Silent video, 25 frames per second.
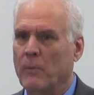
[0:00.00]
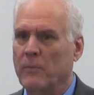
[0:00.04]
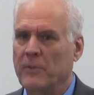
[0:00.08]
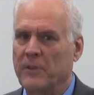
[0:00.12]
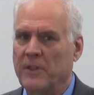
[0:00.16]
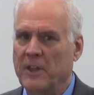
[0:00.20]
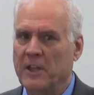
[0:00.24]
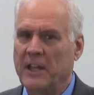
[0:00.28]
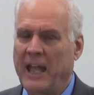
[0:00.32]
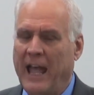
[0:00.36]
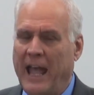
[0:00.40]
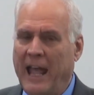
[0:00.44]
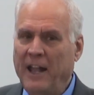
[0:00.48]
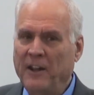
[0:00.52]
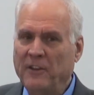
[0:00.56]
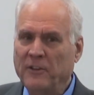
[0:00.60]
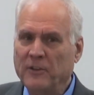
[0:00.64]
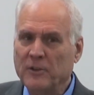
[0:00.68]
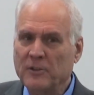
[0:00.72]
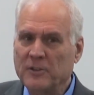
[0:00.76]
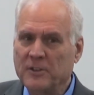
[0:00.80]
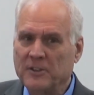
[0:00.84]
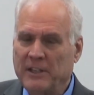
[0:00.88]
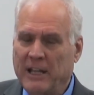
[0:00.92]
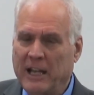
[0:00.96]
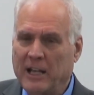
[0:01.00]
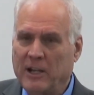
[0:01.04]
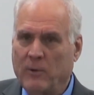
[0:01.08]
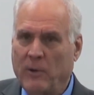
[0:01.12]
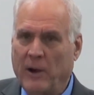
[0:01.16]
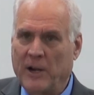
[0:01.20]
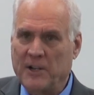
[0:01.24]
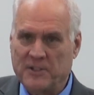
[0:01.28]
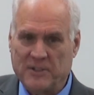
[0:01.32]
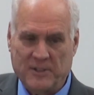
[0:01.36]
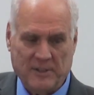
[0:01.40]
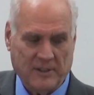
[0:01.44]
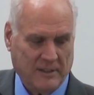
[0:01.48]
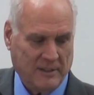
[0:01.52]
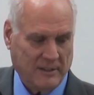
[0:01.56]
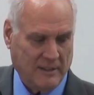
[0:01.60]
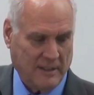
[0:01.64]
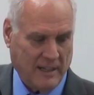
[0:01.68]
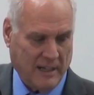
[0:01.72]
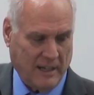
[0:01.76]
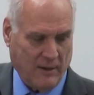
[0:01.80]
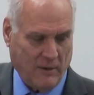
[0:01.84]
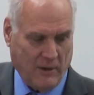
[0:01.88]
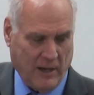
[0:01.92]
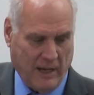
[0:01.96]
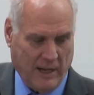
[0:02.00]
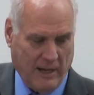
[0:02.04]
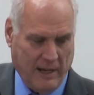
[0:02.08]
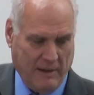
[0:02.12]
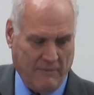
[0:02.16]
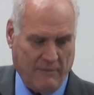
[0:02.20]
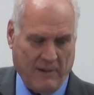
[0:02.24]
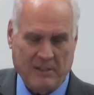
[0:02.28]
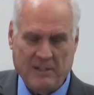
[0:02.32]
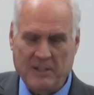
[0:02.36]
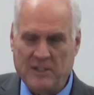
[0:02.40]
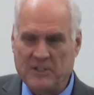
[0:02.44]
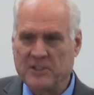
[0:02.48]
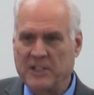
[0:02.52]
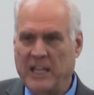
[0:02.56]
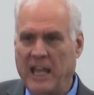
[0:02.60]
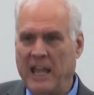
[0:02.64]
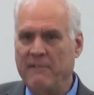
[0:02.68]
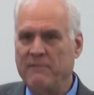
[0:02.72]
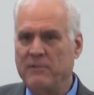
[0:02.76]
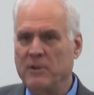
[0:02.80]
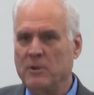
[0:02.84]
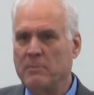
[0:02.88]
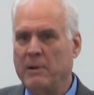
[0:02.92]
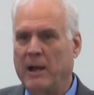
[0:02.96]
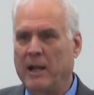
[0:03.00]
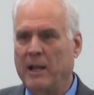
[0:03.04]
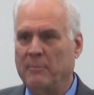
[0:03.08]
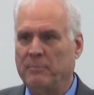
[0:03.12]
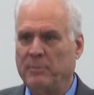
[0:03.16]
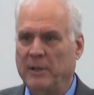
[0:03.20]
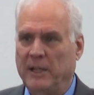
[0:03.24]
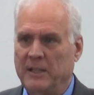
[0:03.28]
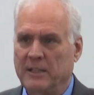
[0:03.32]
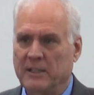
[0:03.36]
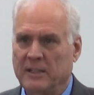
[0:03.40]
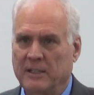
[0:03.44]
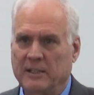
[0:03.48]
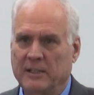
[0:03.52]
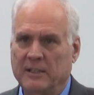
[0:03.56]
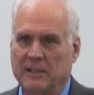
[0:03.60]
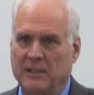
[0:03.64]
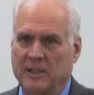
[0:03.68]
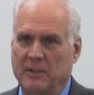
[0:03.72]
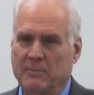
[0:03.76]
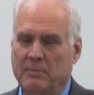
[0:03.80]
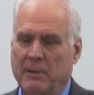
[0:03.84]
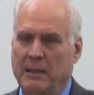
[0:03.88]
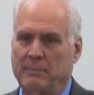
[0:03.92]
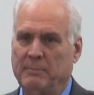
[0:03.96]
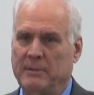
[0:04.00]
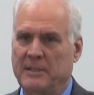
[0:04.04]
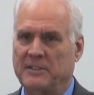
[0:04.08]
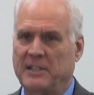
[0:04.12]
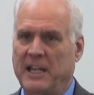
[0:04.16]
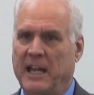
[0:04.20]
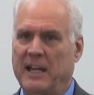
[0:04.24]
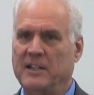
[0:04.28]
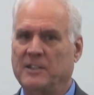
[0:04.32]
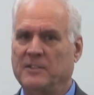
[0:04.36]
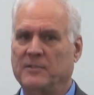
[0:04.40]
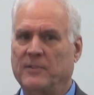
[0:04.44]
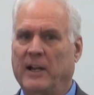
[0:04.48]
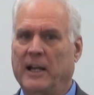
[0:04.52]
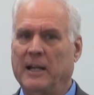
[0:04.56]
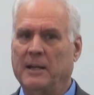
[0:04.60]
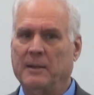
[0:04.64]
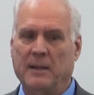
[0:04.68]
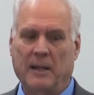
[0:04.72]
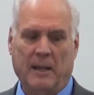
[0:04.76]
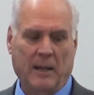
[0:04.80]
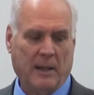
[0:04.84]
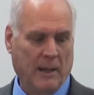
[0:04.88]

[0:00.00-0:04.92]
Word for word: the answer to that question, if I just gave you my opinion, you might be satisfied.